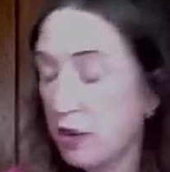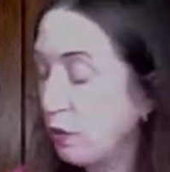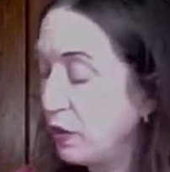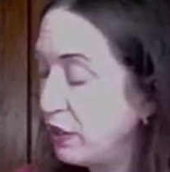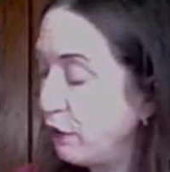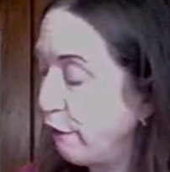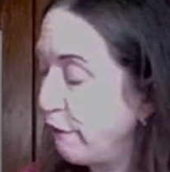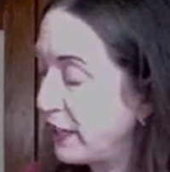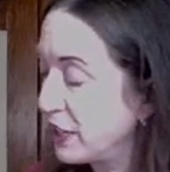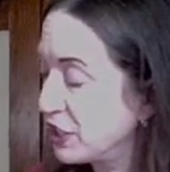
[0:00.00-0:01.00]
When you
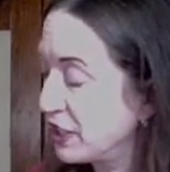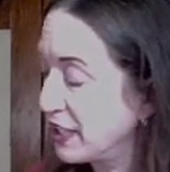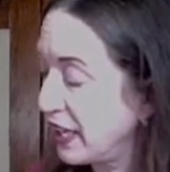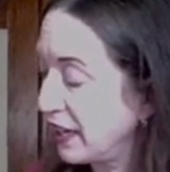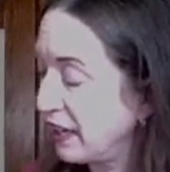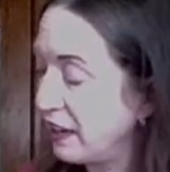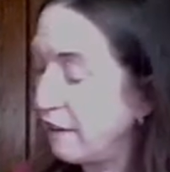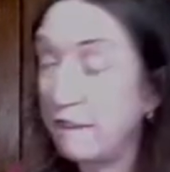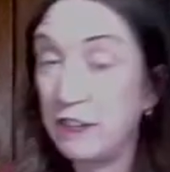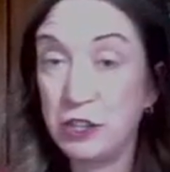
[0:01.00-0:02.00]
finish the deck, if
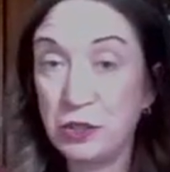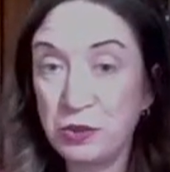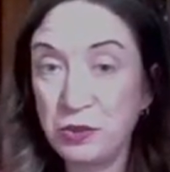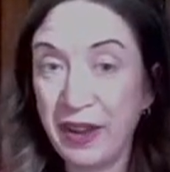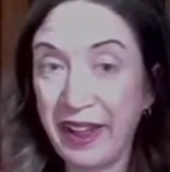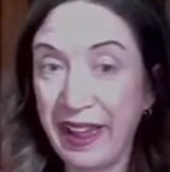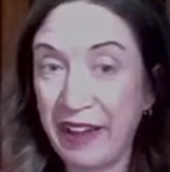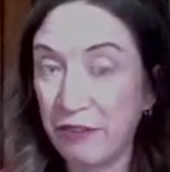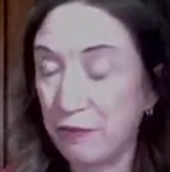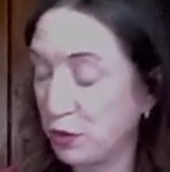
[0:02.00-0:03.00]
you
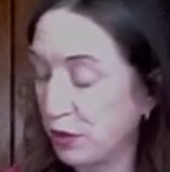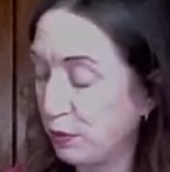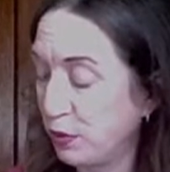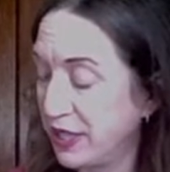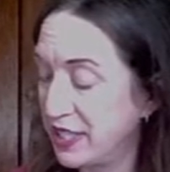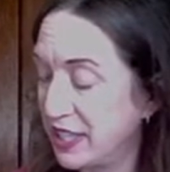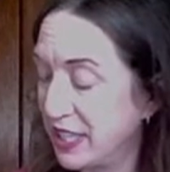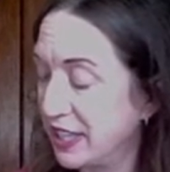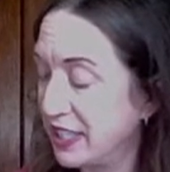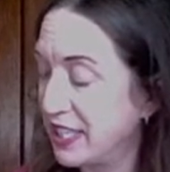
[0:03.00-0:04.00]
have more points
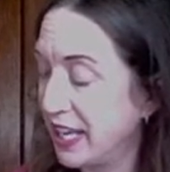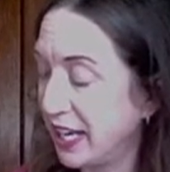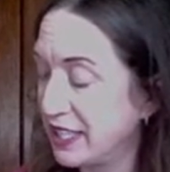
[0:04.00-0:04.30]
than the deck